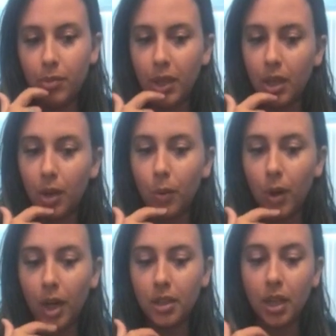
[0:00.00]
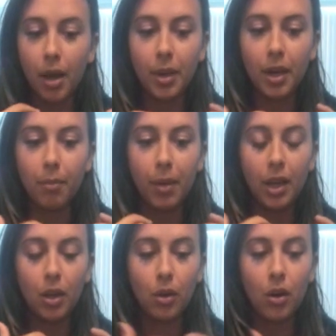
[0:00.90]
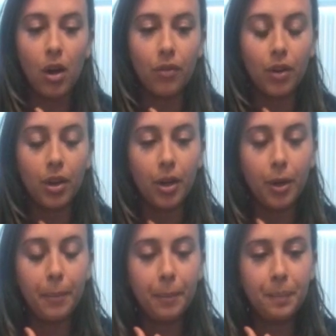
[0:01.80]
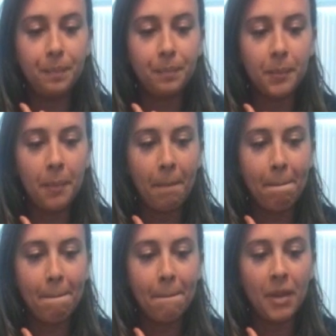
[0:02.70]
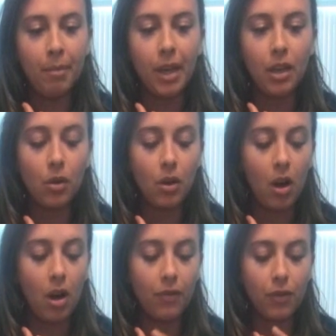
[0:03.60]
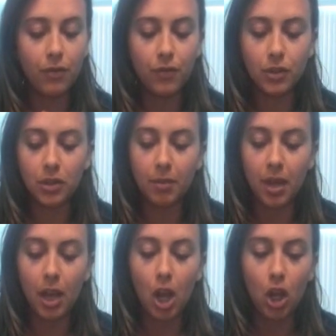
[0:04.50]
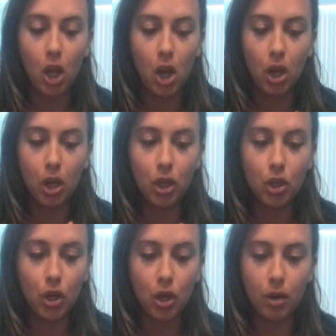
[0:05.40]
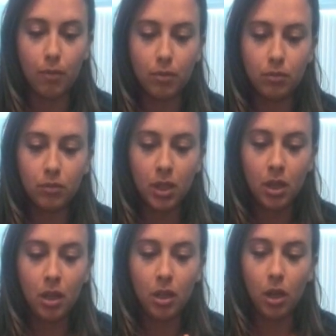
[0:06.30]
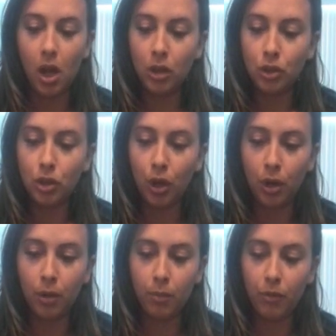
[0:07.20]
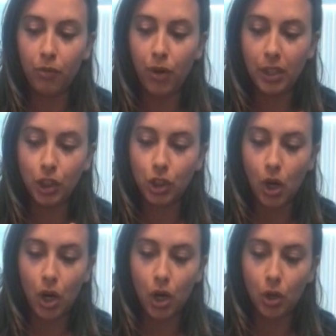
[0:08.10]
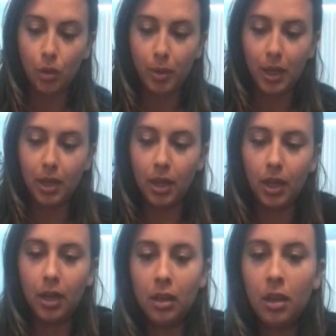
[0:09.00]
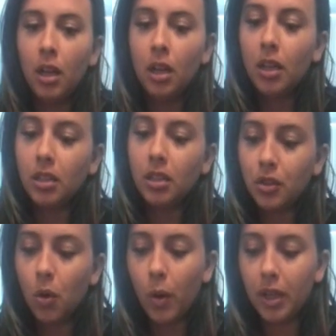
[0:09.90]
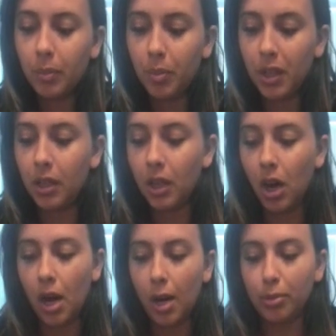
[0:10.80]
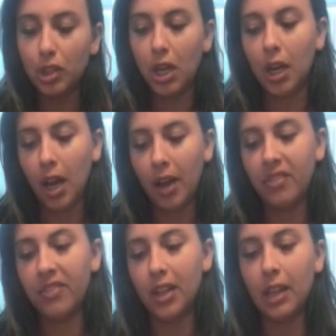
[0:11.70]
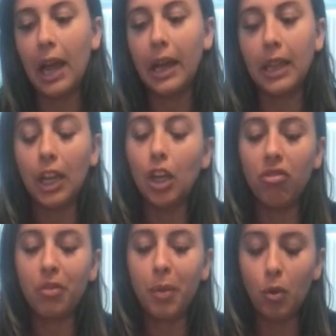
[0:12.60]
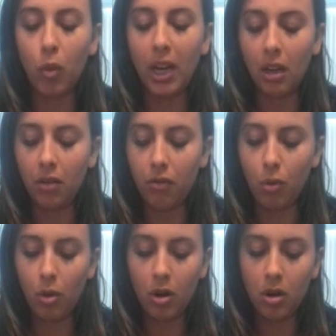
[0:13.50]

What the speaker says: they're wanting to come in and make you an offer here. Make you an offer for something long-term. Long-term, fresh start, new beginning. This is going to be the option, I feel like, that you've been waiting for.